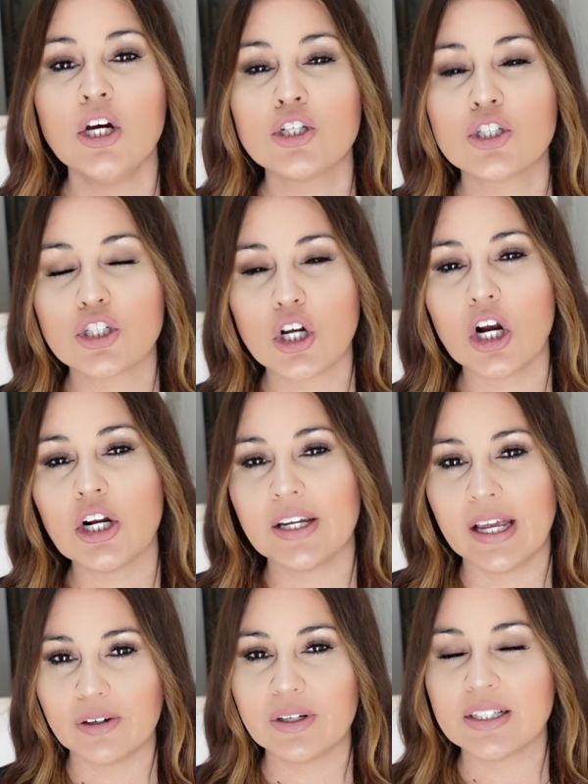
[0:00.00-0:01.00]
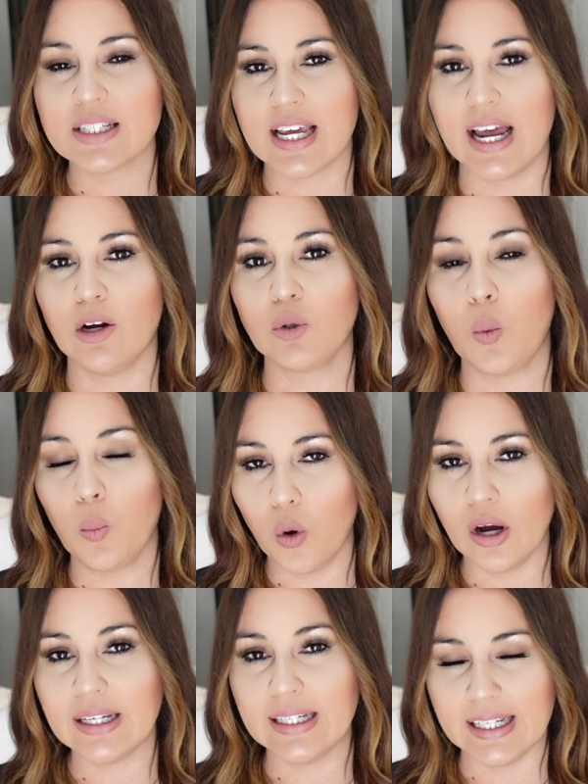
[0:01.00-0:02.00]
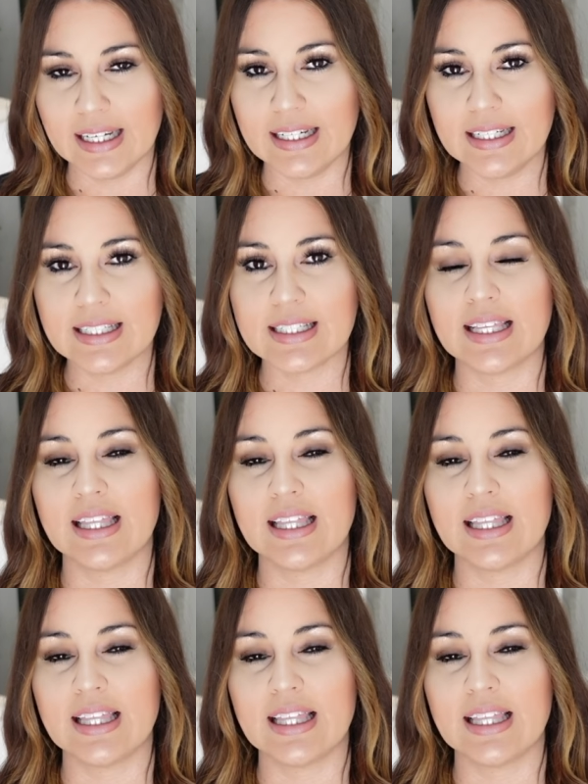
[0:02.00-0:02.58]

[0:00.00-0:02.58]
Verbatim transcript: start narrowing down what it is